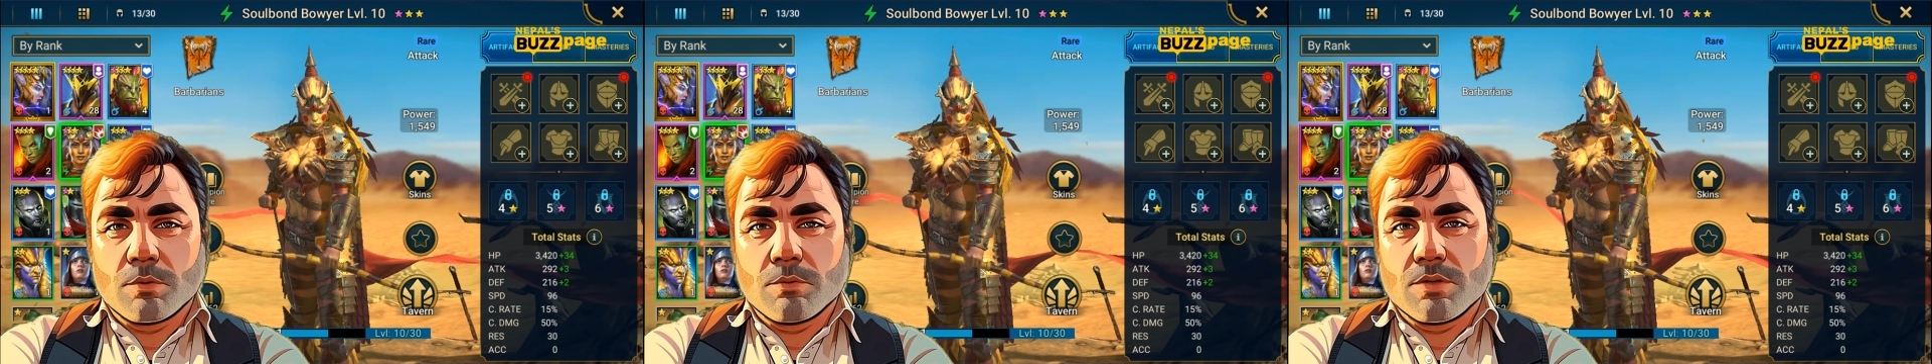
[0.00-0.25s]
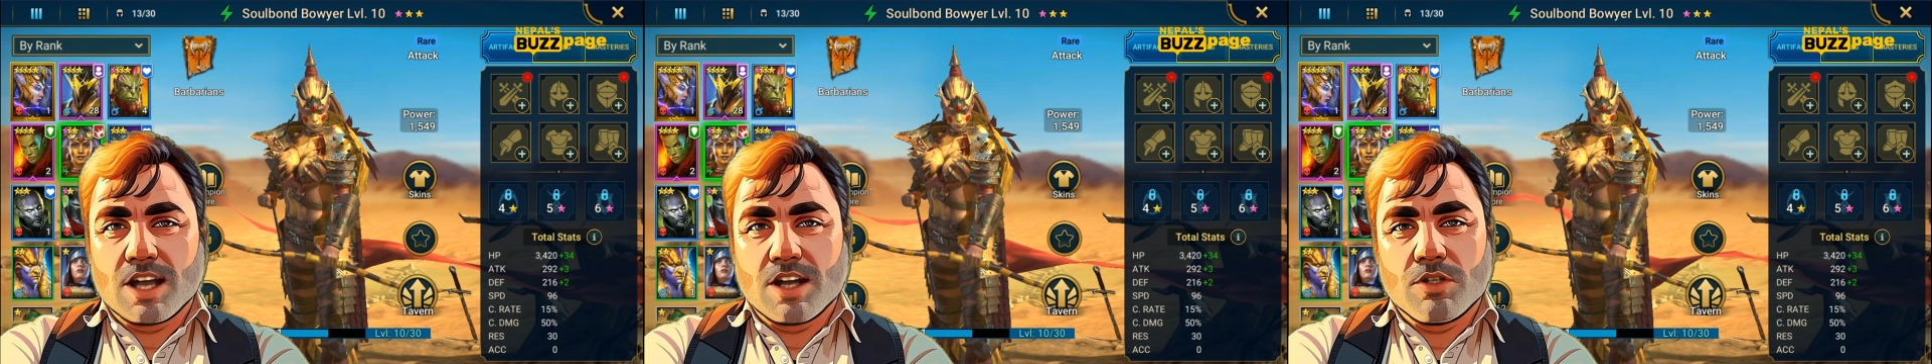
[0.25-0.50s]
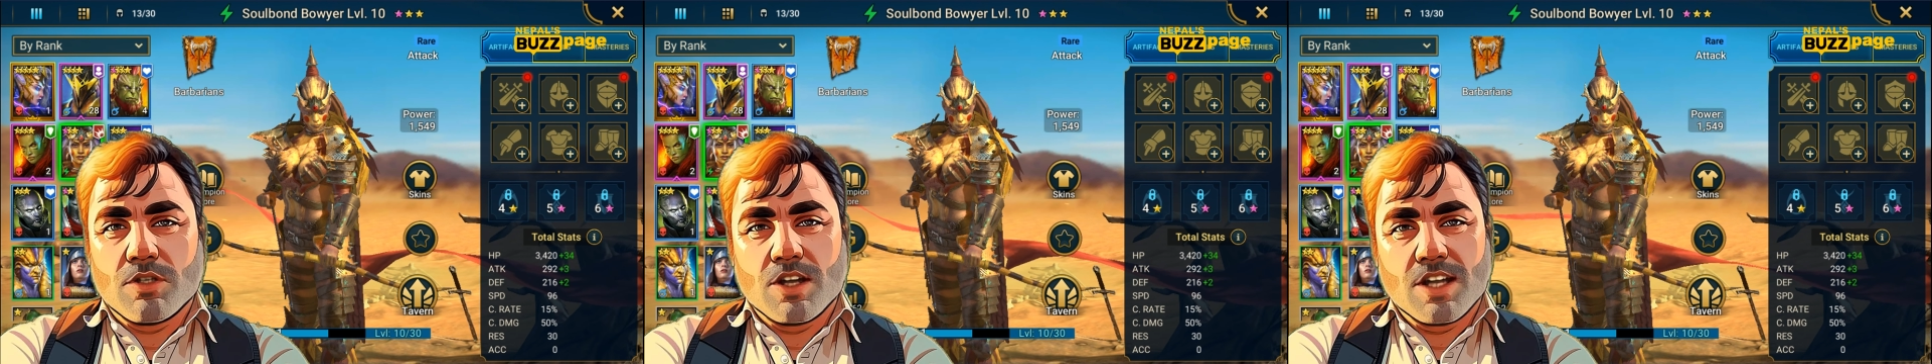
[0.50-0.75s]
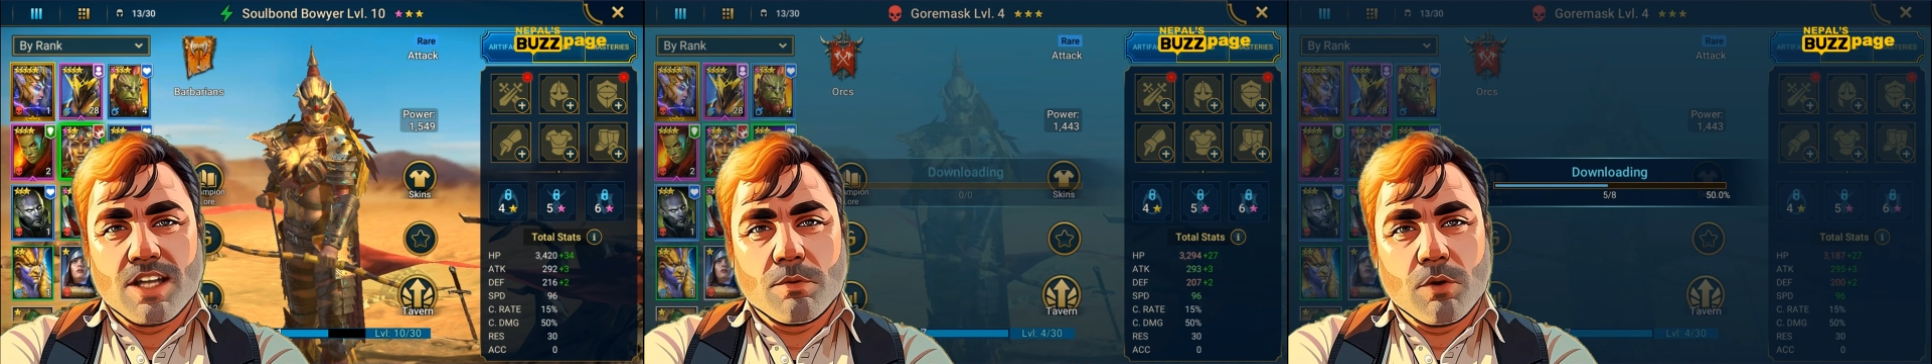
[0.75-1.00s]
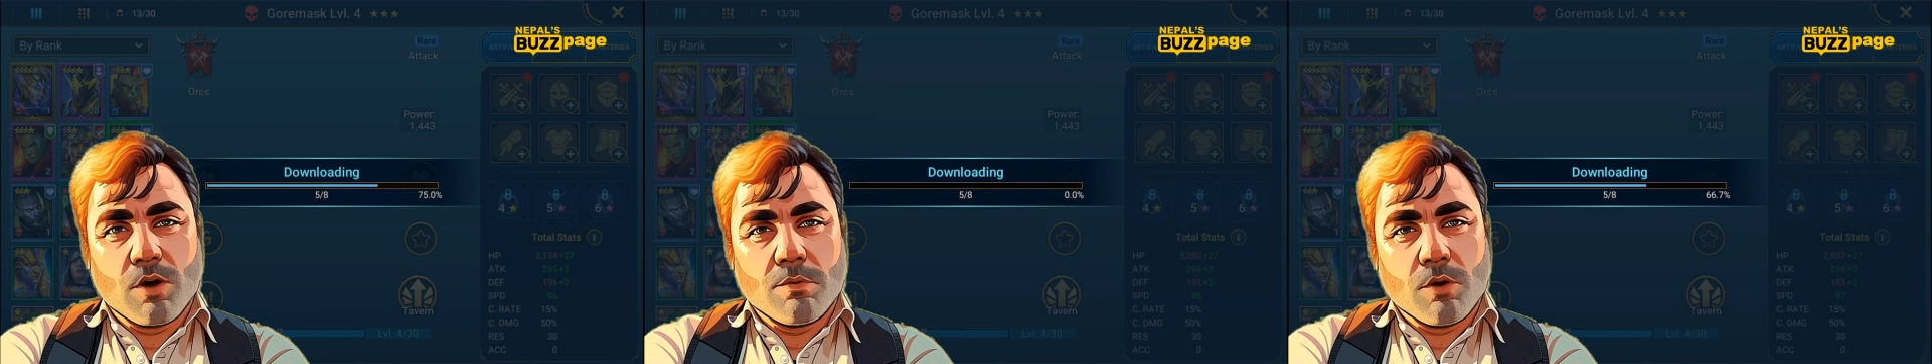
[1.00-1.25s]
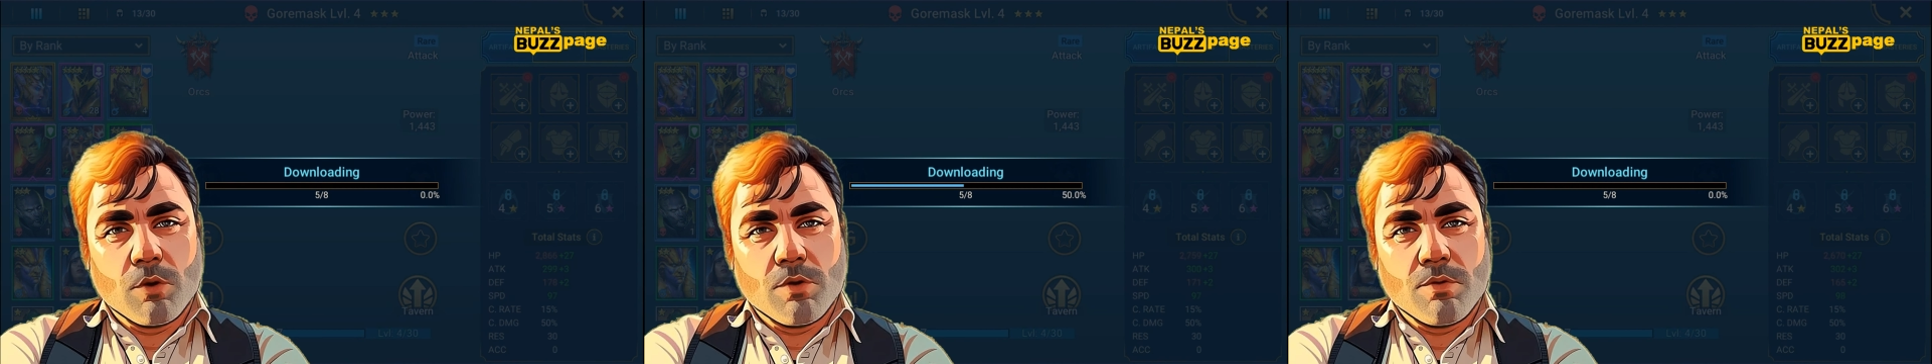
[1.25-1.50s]
Players can
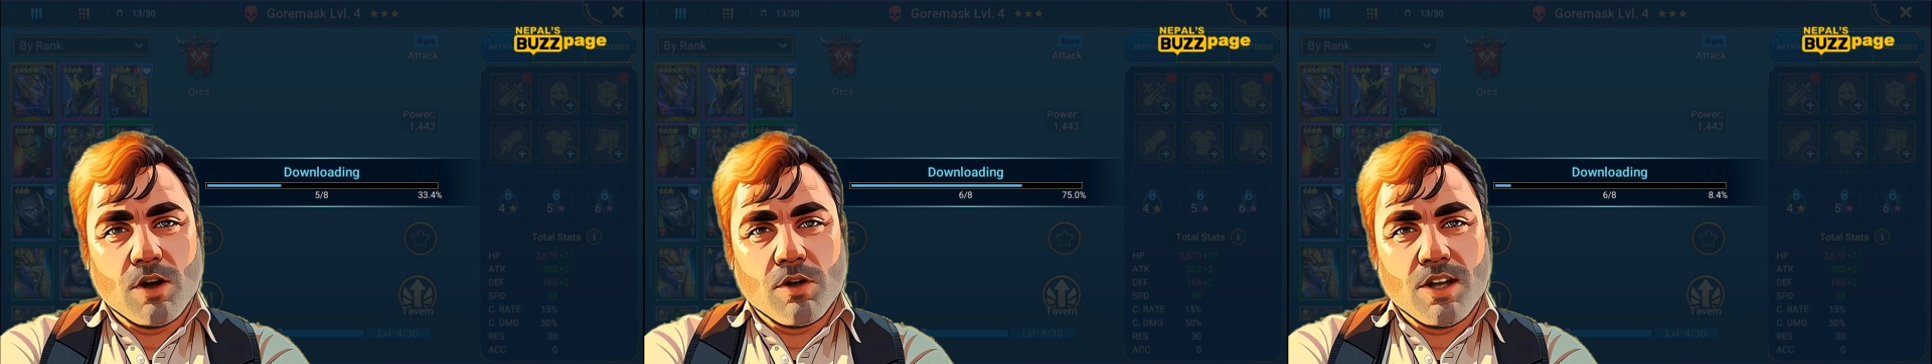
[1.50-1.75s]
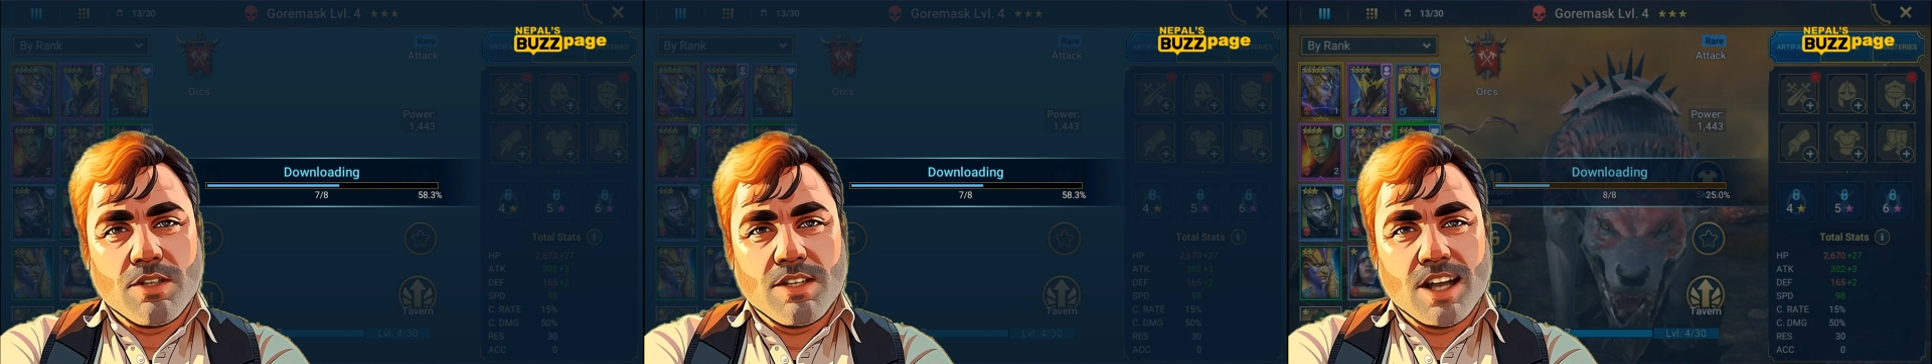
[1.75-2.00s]
experiment with various